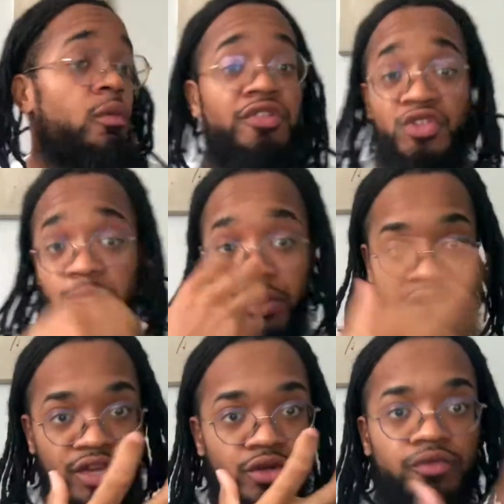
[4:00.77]
whether you put
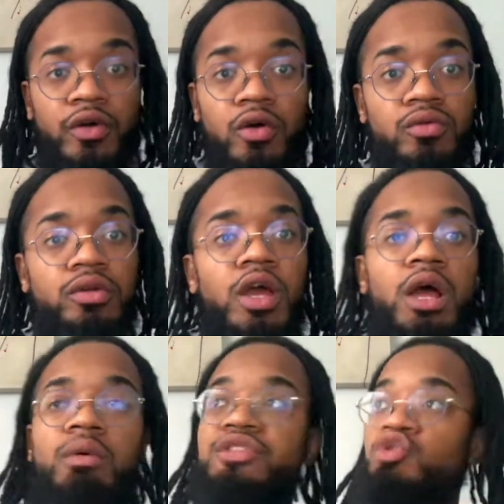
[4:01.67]
it in your phone,
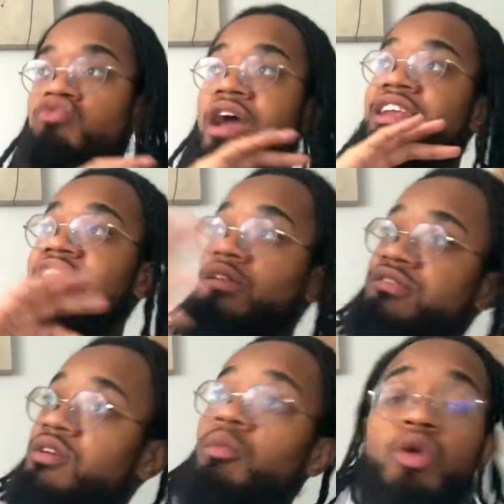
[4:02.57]
whether you write it down
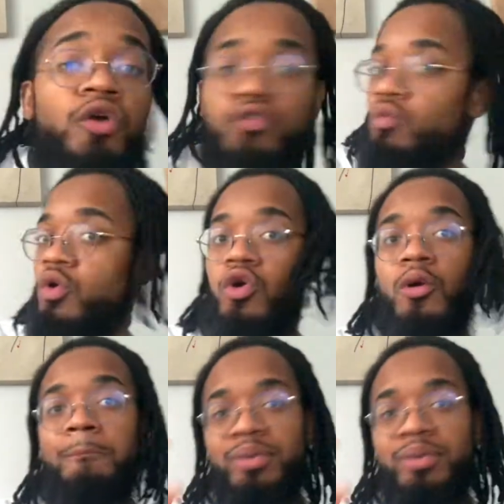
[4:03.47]
somewhere on the wall.